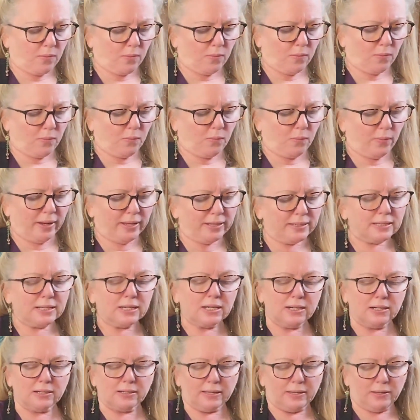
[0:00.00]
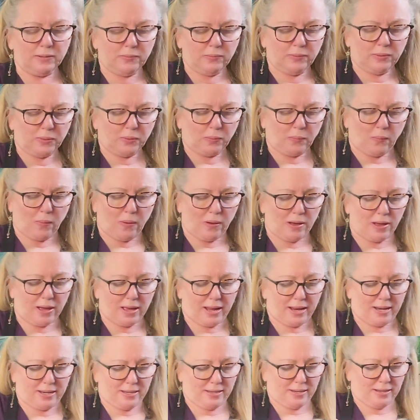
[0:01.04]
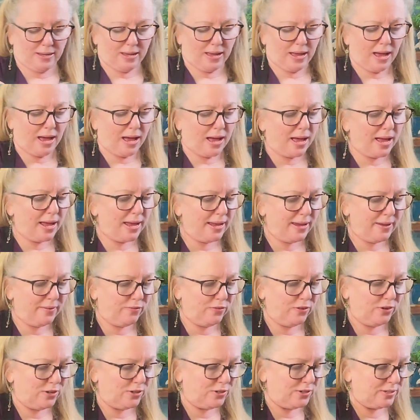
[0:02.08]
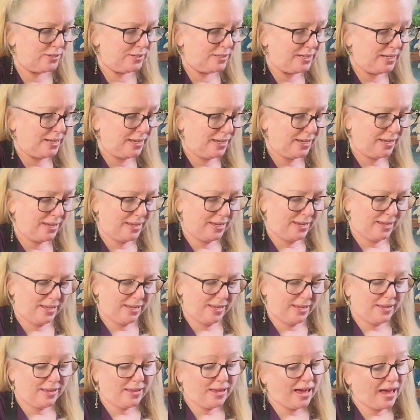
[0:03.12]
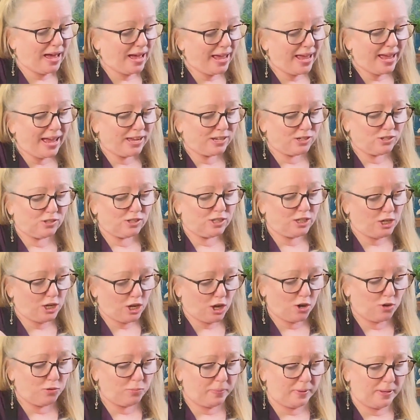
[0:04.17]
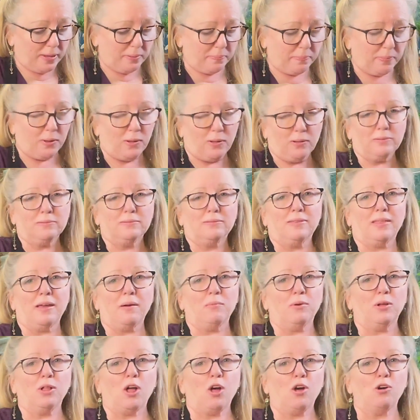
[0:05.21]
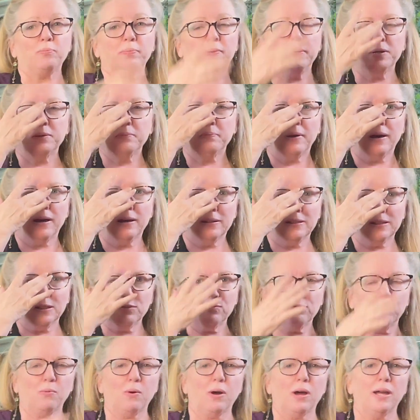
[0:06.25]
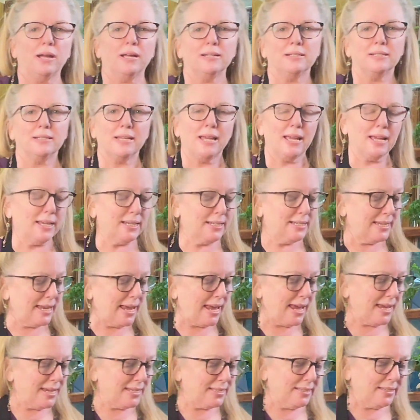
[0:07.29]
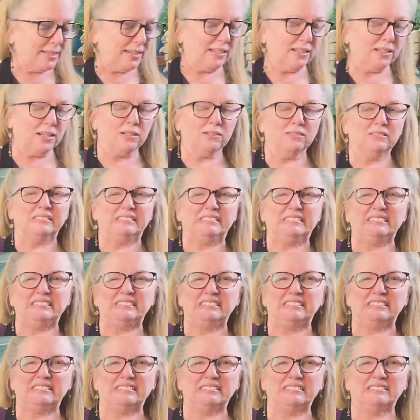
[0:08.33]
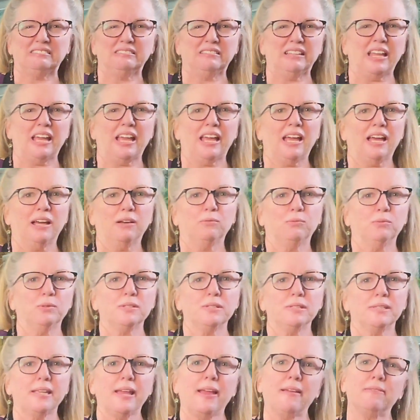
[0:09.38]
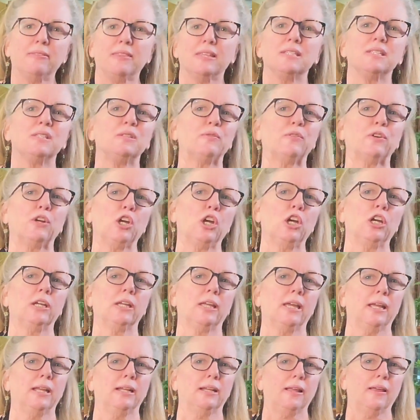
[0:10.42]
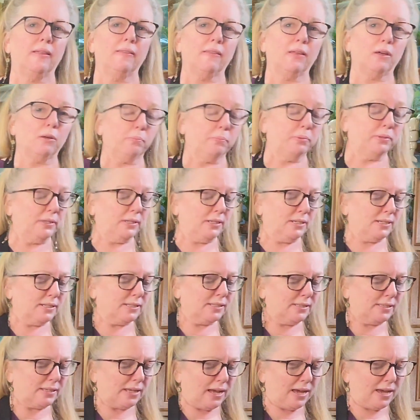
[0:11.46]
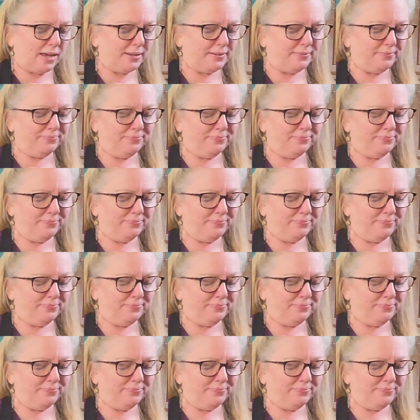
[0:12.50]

When cooking with wine, I actually know people that will open a bottle of wine, take a taste and go, ooh, nah, we'll save this for cooking, and they'll put it aside.